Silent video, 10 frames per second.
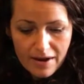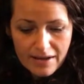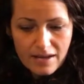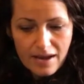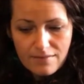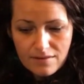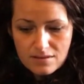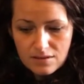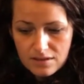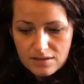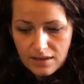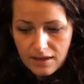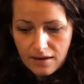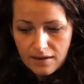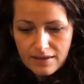red areas on her
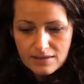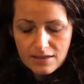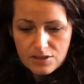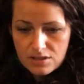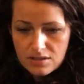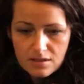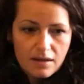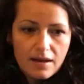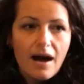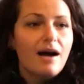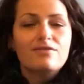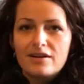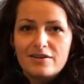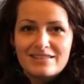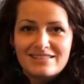skin, they said just cover
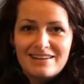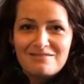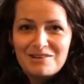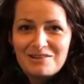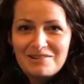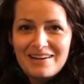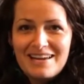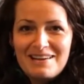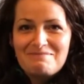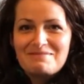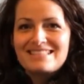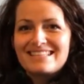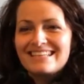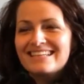her in steroid creams.